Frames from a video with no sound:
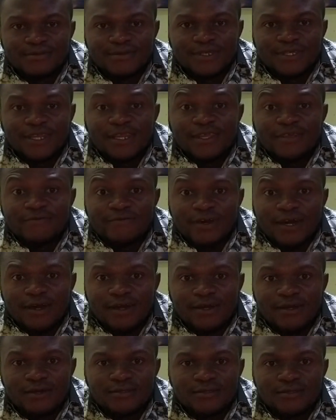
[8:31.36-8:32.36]
The liver
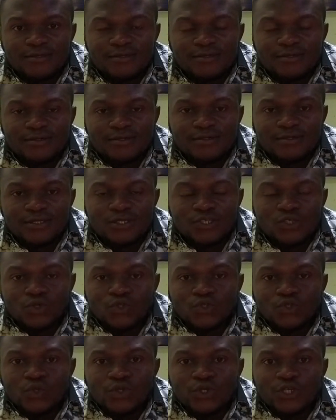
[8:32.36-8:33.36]
is
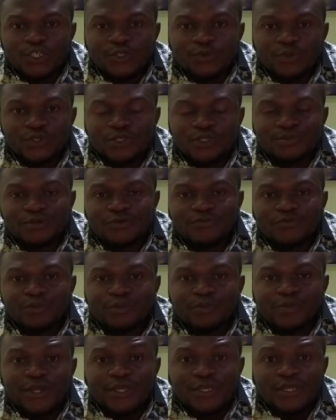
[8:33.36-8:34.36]
also responsible for
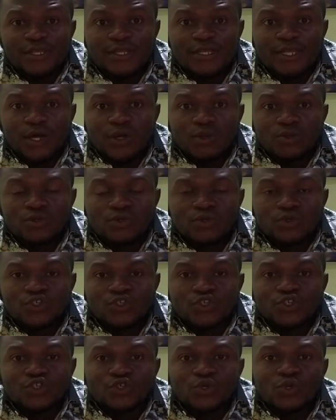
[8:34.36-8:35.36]
breaking down
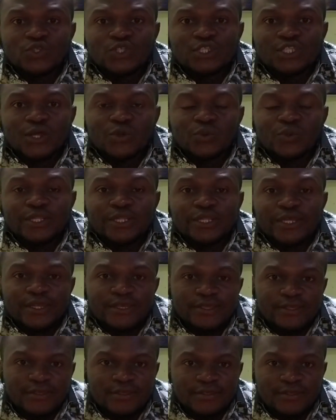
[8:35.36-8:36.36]
those drugs that we
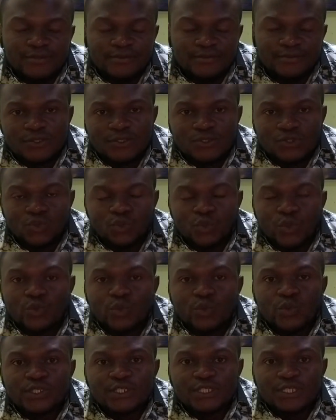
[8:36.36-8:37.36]
take. So
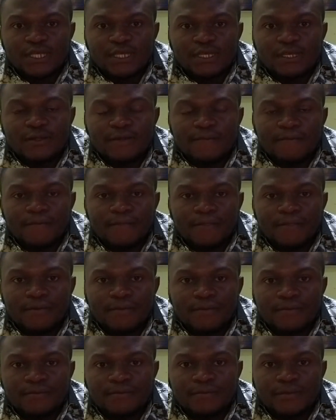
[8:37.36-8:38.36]
when we say
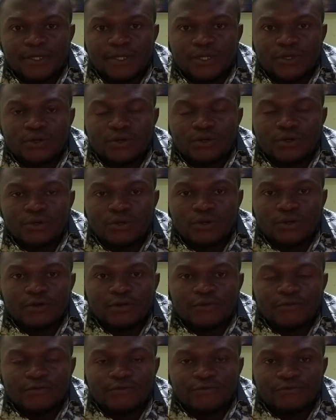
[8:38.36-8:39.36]
the
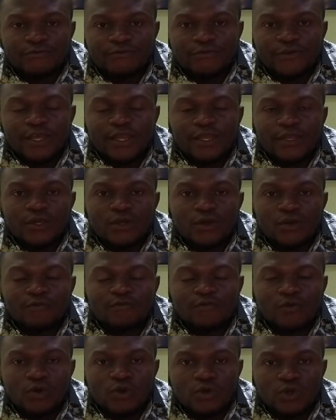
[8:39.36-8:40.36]
failure of
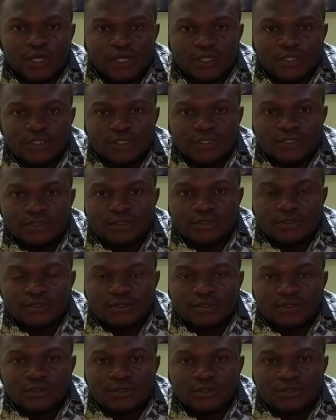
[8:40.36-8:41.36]
organs,
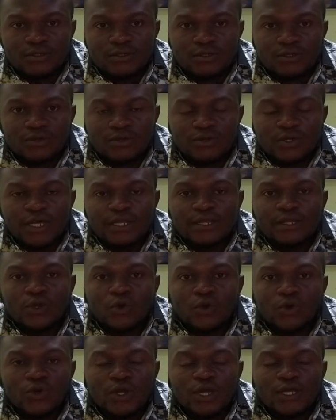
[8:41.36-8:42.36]
or that the
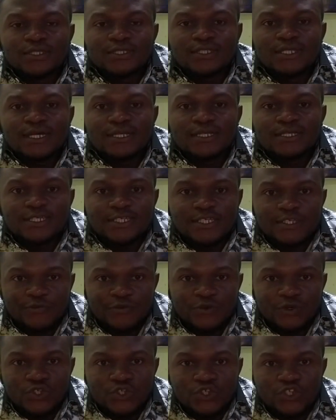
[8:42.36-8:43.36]
organs are
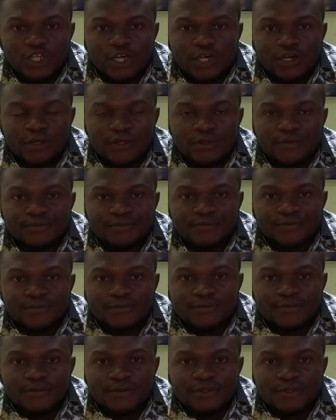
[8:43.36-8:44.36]
dysfunctional,
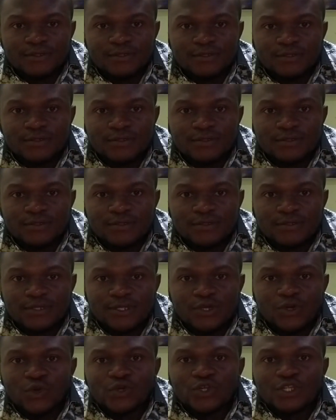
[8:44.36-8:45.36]
in
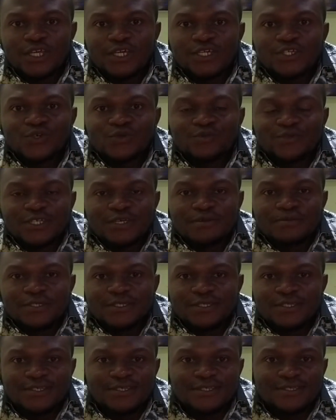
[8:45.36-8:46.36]
the context of
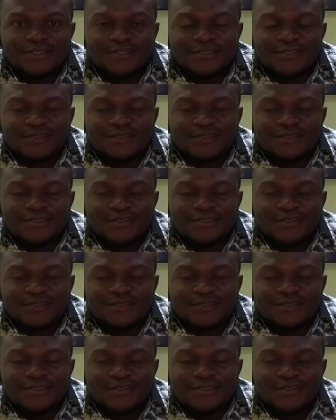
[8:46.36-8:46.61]
sepsis,